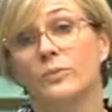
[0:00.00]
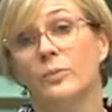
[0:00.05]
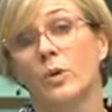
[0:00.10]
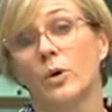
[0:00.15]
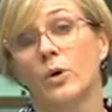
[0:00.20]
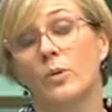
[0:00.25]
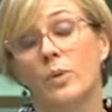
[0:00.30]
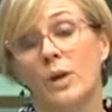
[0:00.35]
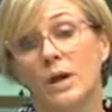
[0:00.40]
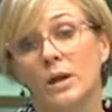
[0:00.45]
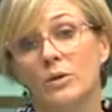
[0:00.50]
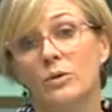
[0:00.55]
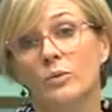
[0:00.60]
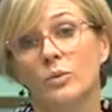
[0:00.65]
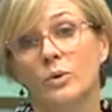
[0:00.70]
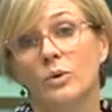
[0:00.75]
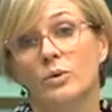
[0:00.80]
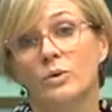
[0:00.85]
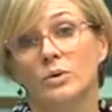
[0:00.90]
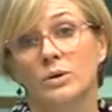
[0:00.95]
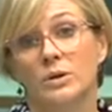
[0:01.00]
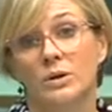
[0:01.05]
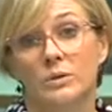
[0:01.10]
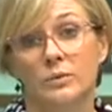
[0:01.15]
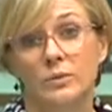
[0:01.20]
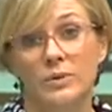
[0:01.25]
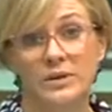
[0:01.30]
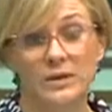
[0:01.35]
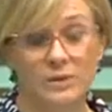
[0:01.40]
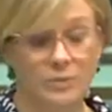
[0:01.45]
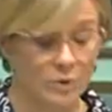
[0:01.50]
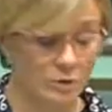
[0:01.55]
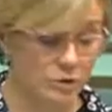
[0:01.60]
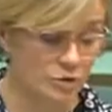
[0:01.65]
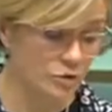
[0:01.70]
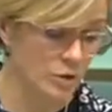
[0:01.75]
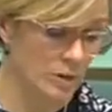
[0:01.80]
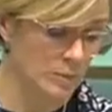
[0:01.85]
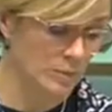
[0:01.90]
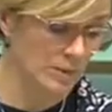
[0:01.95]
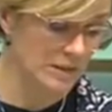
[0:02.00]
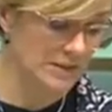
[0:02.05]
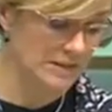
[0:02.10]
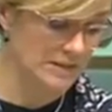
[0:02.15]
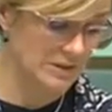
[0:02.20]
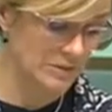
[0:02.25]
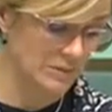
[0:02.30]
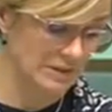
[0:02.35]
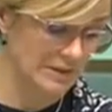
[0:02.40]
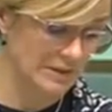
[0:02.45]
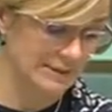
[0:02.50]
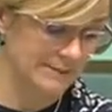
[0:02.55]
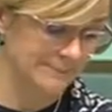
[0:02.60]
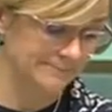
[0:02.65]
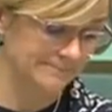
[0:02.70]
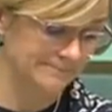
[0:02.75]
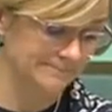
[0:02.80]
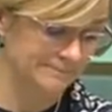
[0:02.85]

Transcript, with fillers: around the world with their own troubled histories.